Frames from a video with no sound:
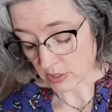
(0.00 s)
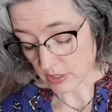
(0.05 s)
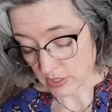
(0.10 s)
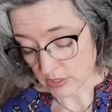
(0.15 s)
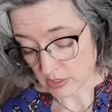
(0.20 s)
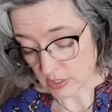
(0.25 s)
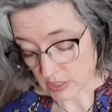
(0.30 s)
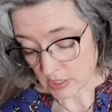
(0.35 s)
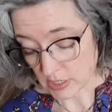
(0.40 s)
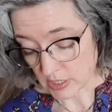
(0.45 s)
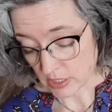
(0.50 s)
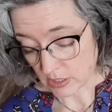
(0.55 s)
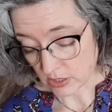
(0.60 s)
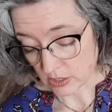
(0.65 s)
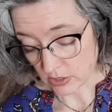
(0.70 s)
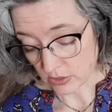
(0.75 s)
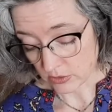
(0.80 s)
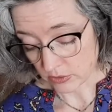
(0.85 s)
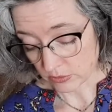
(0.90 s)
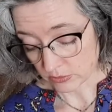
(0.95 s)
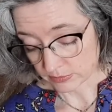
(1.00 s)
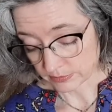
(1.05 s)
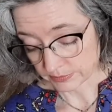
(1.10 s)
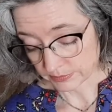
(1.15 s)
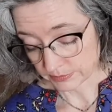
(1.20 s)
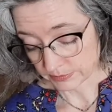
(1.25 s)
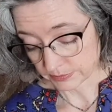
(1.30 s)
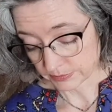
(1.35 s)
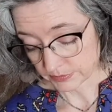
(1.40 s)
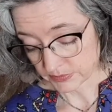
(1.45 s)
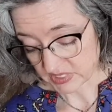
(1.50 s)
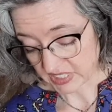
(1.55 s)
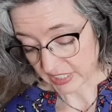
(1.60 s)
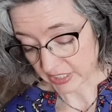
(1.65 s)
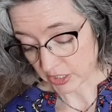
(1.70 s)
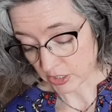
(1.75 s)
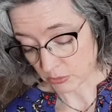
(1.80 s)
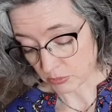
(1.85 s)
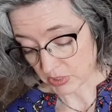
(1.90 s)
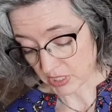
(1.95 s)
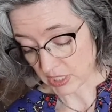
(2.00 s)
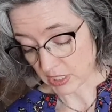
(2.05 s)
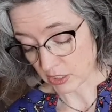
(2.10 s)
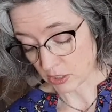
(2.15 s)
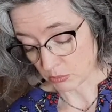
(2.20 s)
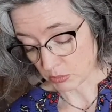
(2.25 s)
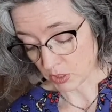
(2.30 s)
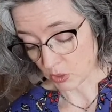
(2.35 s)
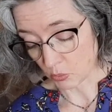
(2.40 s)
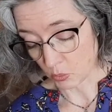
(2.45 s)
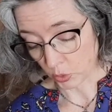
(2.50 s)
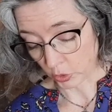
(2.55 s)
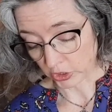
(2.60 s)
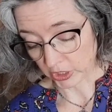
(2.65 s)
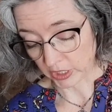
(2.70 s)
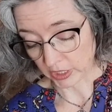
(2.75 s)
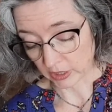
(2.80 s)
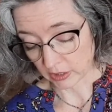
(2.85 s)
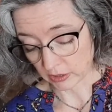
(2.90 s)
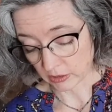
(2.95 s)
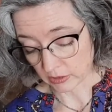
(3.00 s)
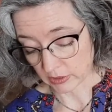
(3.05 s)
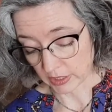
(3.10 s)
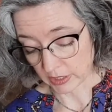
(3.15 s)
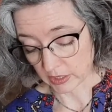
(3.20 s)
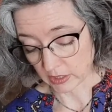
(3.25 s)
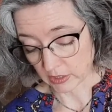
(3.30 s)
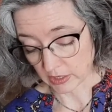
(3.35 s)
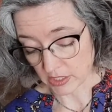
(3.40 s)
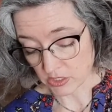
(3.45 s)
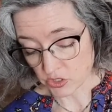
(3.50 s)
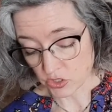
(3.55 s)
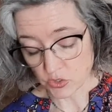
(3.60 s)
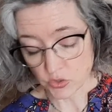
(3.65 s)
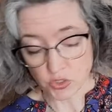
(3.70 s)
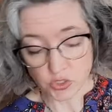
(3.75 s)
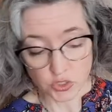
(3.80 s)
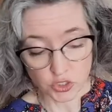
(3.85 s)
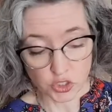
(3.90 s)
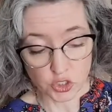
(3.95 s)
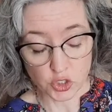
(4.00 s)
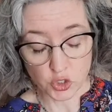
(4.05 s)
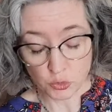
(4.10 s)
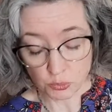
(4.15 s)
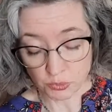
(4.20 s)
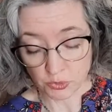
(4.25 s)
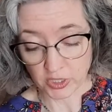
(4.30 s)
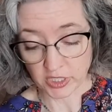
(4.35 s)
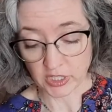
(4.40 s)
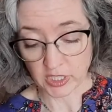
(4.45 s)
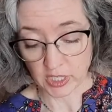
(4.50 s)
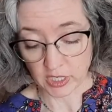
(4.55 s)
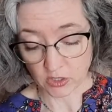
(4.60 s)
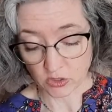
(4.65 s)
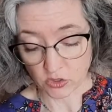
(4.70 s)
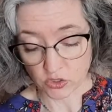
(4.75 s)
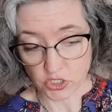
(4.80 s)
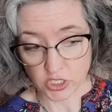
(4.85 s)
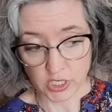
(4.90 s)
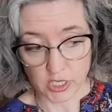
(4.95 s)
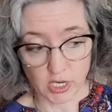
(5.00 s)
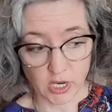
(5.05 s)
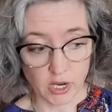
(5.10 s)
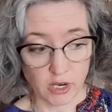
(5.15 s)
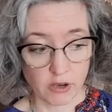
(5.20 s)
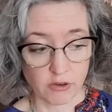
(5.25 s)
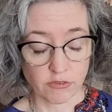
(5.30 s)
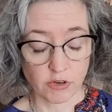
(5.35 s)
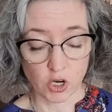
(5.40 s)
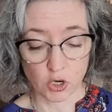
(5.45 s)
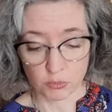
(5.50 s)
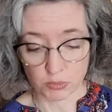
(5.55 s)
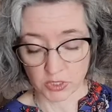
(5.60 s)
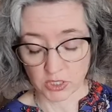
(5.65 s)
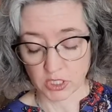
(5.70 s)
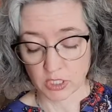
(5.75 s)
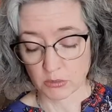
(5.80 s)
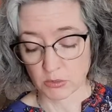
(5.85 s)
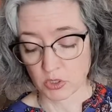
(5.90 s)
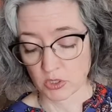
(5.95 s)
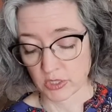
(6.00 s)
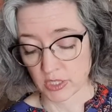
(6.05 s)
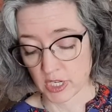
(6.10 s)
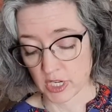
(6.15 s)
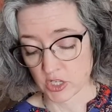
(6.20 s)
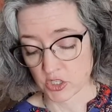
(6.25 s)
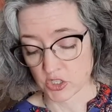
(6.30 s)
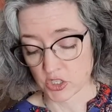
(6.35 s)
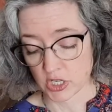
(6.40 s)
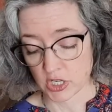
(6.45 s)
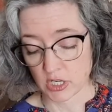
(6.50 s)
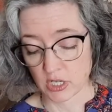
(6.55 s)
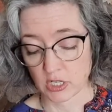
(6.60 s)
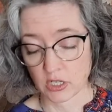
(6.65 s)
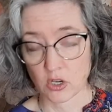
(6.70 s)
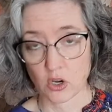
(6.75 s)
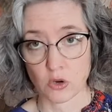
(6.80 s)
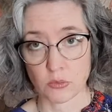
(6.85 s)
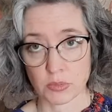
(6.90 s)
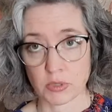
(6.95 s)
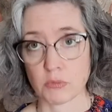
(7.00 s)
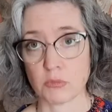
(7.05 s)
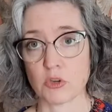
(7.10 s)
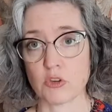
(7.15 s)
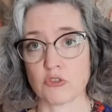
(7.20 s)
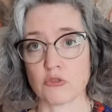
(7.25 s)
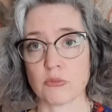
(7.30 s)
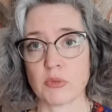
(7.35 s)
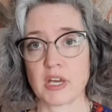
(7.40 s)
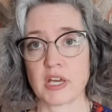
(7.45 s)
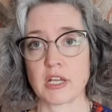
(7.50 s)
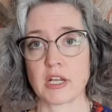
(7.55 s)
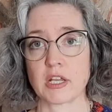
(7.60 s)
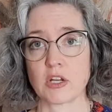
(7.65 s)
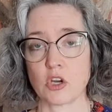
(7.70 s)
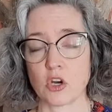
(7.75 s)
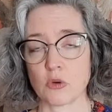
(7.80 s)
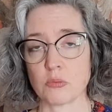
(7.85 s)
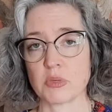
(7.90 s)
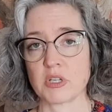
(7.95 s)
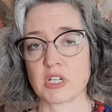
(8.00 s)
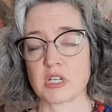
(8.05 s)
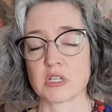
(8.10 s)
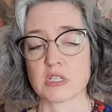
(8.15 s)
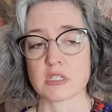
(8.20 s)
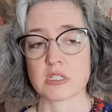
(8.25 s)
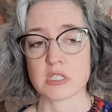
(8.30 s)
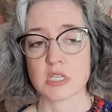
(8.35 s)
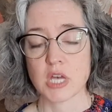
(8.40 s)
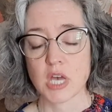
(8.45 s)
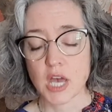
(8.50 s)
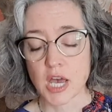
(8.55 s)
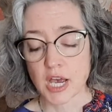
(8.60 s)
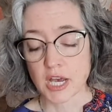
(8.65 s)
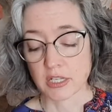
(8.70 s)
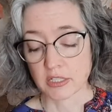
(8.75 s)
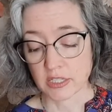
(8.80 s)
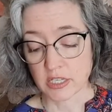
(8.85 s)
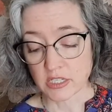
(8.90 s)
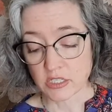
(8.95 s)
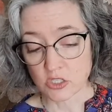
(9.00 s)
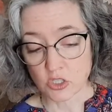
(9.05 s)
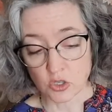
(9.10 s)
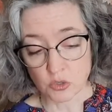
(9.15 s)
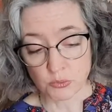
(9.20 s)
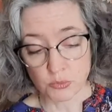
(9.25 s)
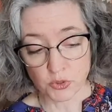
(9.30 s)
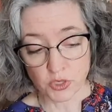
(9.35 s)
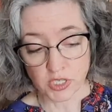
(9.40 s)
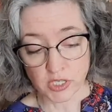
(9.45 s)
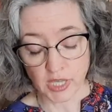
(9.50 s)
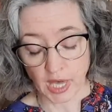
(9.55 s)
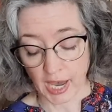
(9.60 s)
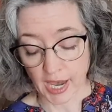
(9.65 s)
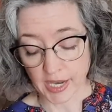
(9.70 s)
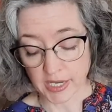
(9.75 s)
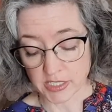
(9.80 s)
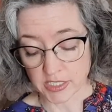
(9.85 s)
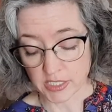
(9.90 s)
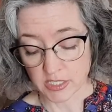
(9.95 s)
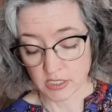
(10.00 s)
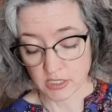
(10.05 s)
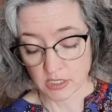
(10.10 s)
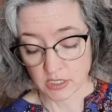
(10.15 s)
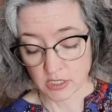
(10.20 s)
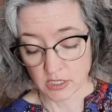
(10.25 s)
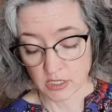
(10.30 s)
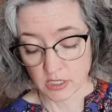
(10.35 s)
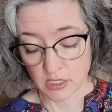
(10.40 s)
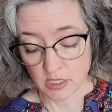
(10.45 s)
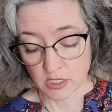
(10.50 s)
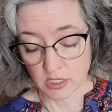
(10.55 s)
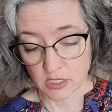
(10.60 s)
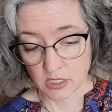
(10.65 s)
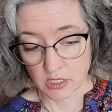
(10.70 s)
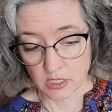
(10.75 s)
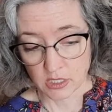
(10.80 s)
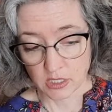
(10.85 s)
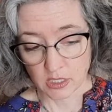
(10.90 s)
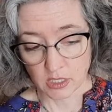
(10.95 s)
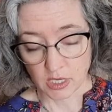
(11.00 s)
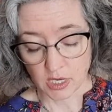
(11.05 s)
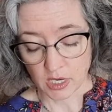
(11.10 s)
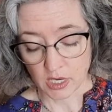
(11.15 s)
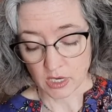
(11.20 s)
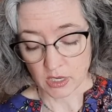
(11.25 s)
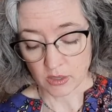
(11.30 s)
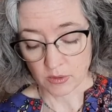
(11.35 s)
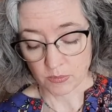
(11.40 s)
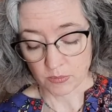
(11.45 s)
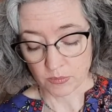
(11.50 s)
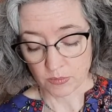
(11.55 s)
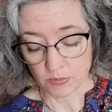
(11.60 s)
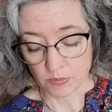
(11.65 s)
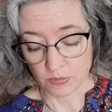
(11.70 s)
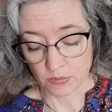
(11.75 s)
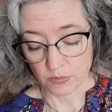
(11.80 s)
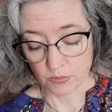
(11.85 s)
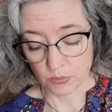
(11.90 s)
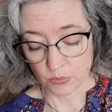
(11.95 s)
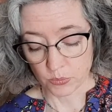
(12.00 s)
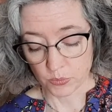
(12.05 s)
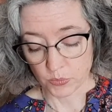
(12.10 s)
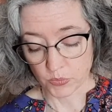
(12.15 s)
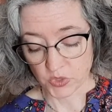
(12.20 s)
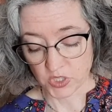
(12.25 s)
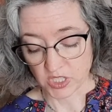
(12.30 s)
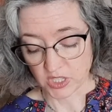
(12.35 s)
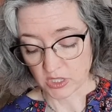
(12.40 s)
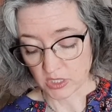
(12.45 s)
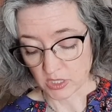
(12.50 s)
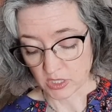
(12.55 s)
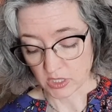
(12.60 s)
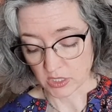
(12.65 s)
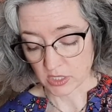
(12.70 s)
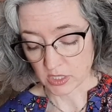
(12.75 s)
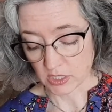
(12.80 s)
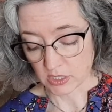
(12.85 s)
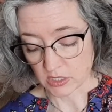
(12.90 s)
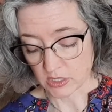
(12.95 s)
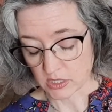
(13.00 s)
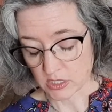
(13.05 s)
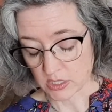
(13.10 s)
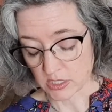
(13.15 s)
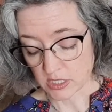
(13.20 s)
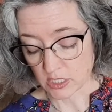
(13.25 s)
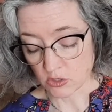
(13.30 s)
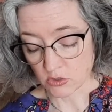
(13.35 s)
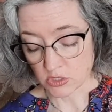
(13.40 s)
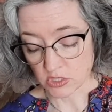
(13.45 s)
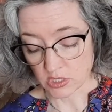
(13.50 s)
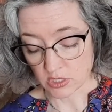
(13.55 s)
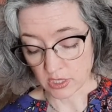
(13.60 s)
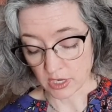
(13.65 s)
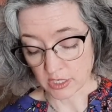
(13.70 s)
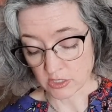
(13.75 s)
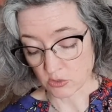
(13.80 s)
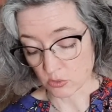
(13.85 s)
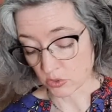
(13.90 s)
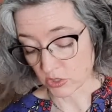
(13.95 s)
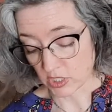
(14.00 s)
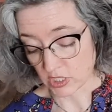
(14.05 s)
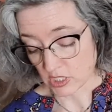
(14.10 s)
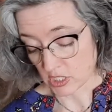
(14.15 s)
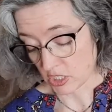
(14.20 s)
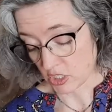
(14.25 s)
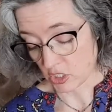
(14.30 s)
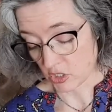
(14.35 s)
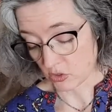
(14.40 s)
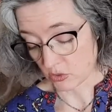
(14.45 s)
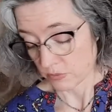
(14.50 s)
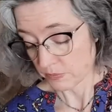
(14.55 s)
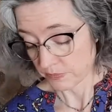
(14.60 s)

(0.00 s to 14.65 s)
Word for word: lies continue that could be it could be a warning like unless you you bring the energy of open communication and open movement and openness unless you bring that um then the then secrets and lies will continue